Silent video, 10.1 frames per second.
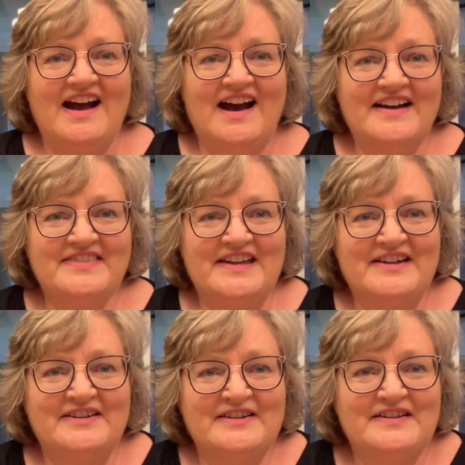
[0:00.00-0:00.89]
Hi
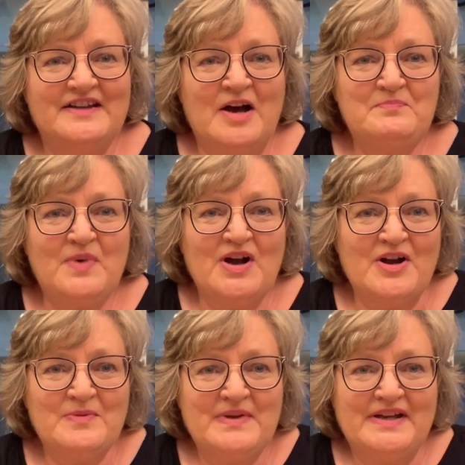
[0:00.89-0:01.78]
there, I'm
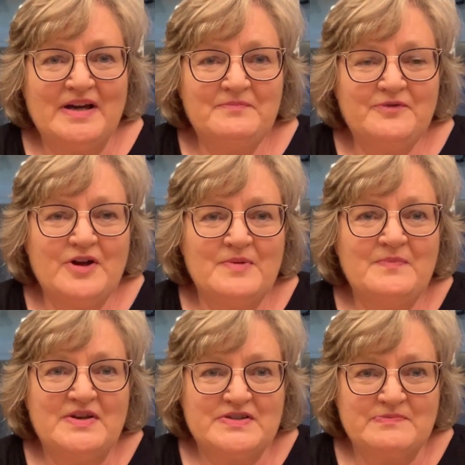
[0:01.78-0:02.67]
Barb and I'm
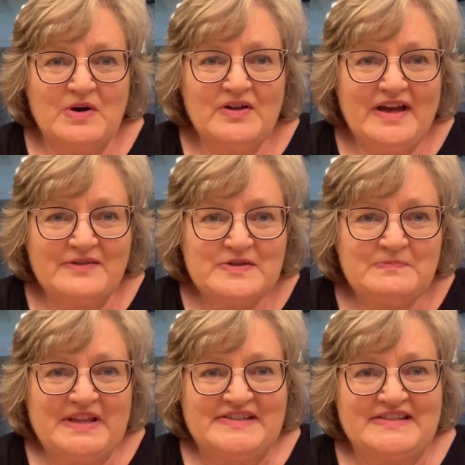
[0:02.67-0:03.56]
from Small House
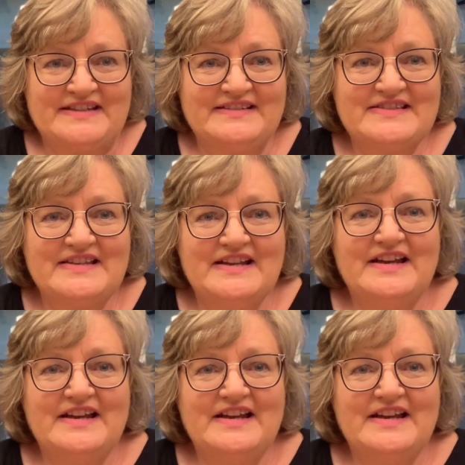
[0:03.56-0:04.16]
Blessings.